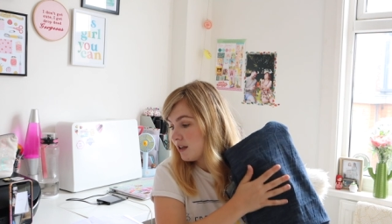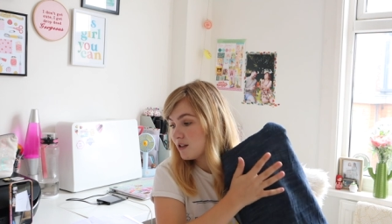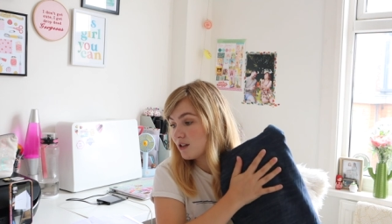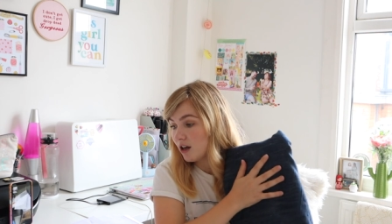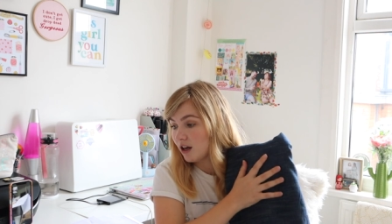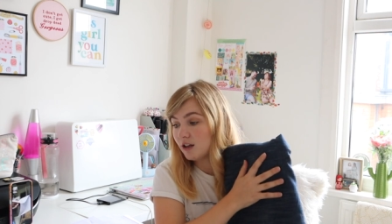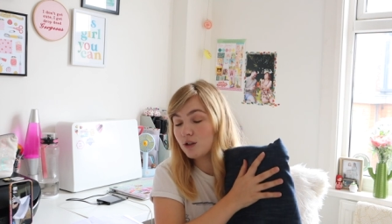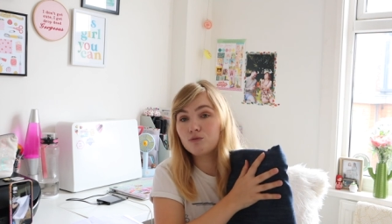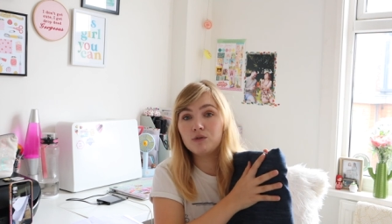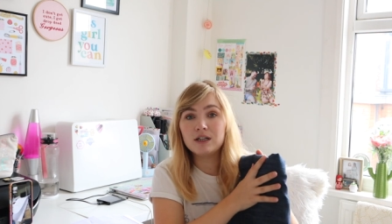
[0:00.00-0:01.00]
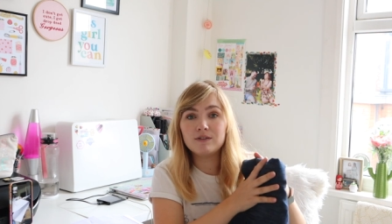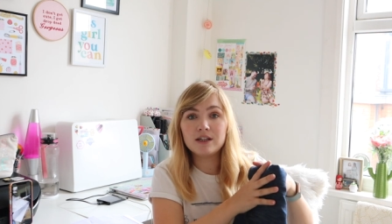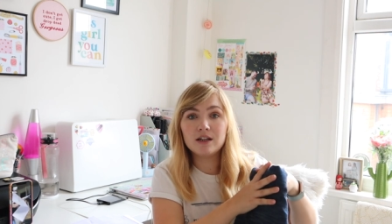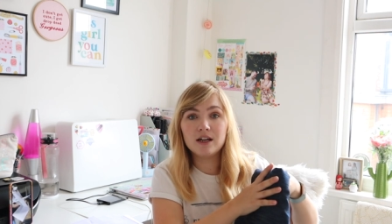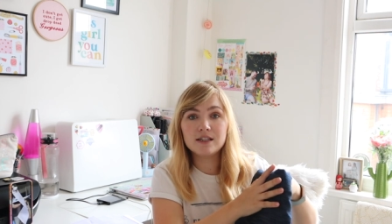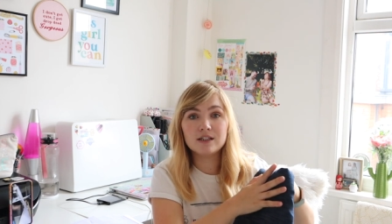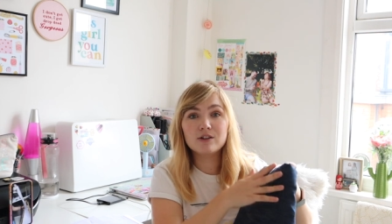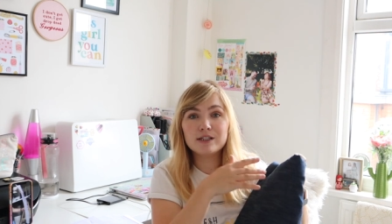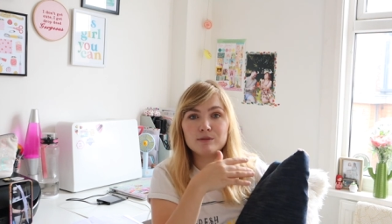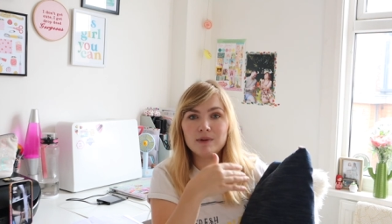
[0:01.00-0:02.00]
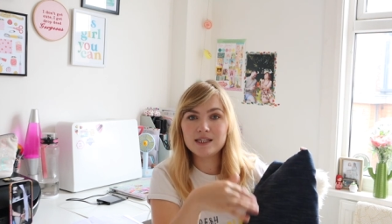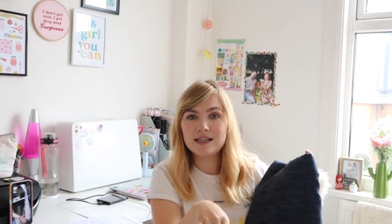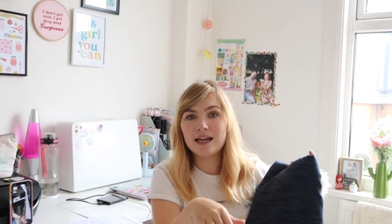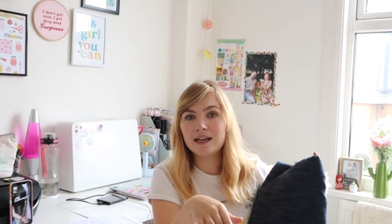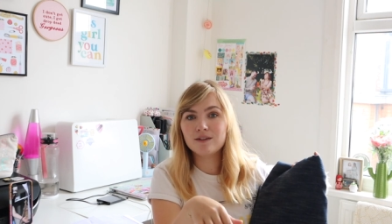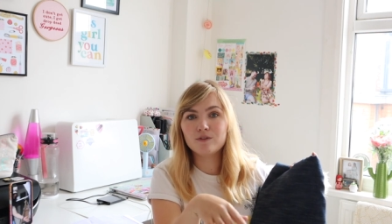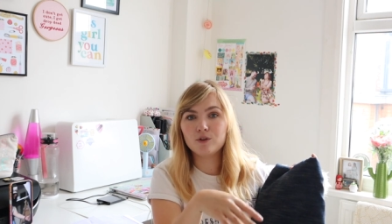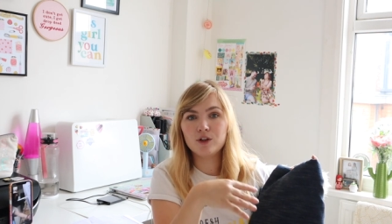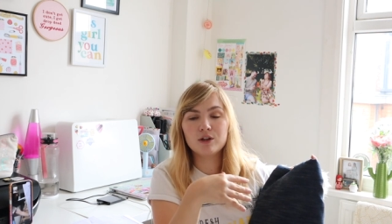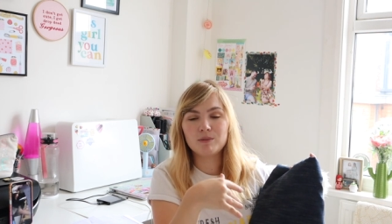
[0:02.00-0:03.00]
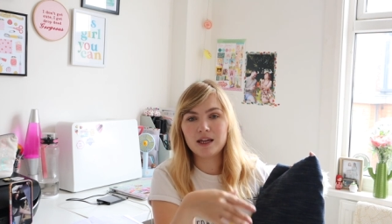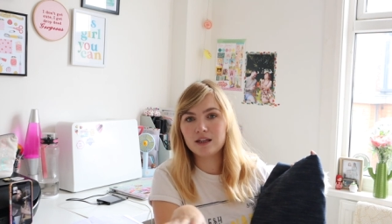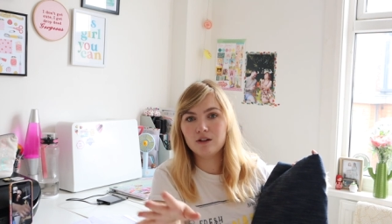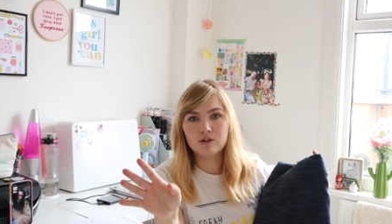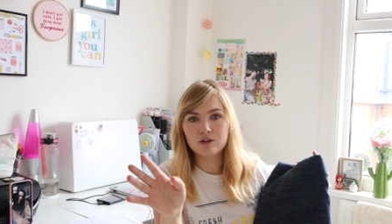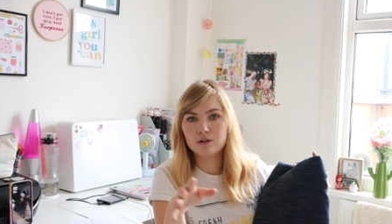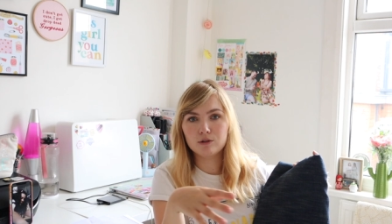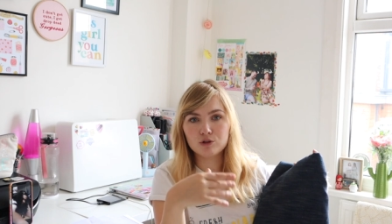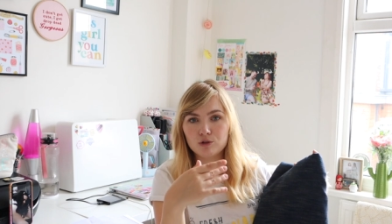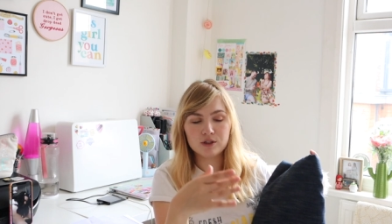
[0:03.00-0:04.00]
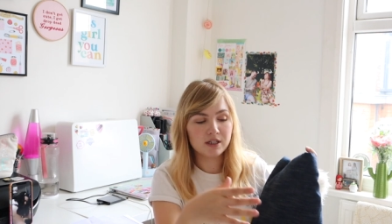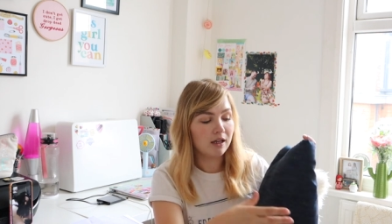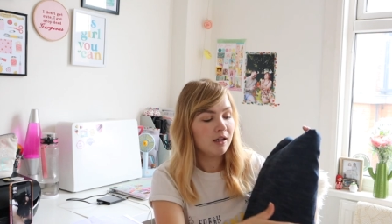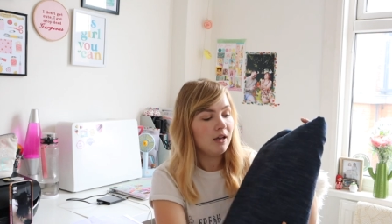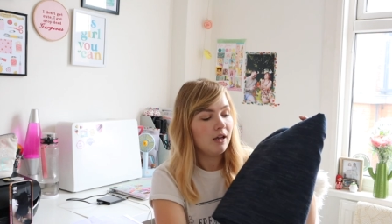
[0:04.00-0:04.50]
skirt looks really really nice, and because it's midi length, or you can make it longer or shorter,